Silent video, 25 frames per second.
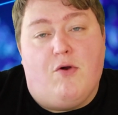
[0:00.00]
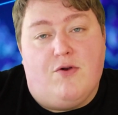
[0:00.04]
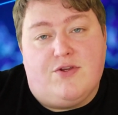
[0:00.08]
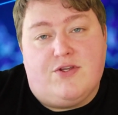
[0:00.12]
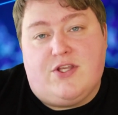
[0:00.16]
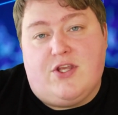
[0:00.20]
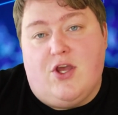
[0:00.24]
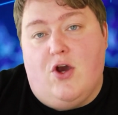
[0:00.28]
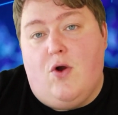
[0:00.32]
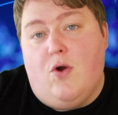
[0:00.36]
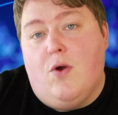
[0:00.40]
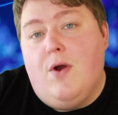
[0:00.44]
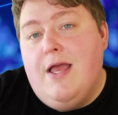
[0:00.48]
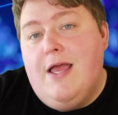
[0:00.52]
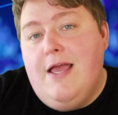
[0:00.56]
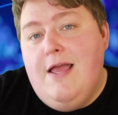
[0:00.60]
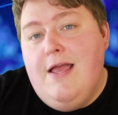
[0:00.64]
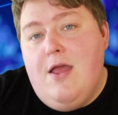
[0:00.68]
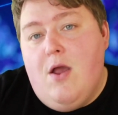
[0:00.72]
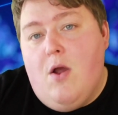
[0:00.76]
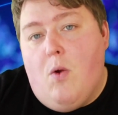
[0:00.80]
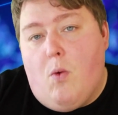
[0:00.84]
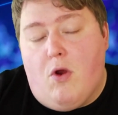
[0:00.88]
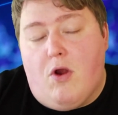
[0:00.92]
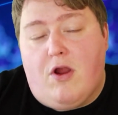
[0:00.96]
So
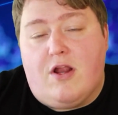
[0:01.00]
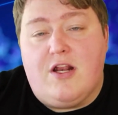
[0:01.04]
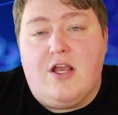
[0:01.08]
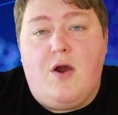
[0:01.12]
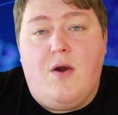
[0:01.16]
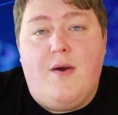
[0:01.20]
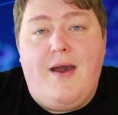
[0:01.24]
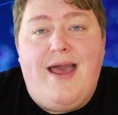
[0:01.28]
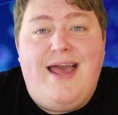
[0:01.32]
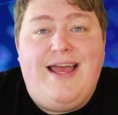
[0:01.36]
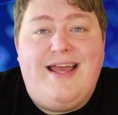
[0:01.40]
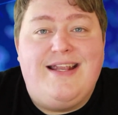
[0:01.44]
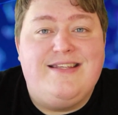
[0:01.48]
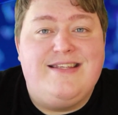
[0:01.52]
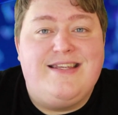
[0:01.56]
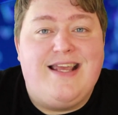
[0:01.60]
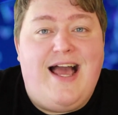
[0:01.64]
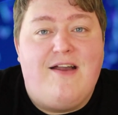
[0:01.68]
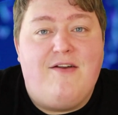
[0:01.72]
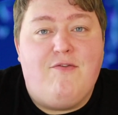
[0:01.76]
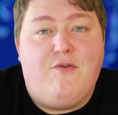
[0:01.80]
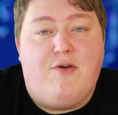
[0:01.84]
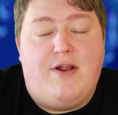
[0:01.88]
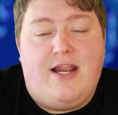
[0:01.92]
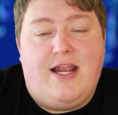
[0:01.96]
we're going to go ahead and
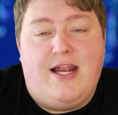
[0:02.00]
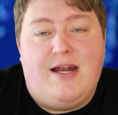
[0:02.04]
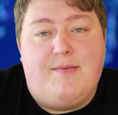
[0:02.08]
dive right in.